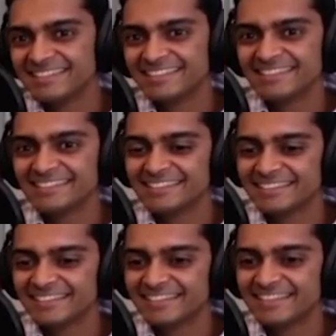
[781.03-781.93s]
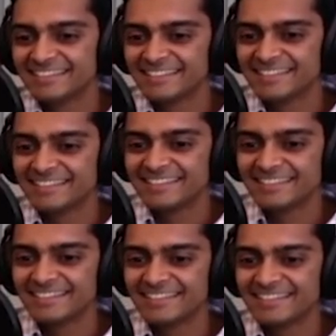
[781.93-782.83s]

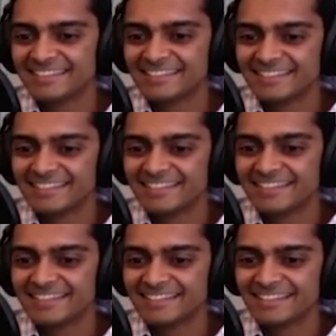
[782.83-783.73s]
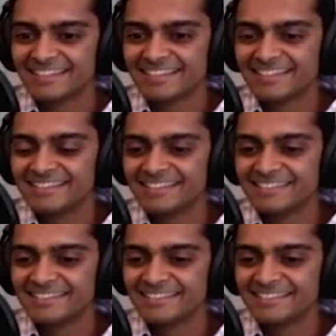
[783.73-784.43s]
No words are spoken by the person on screen.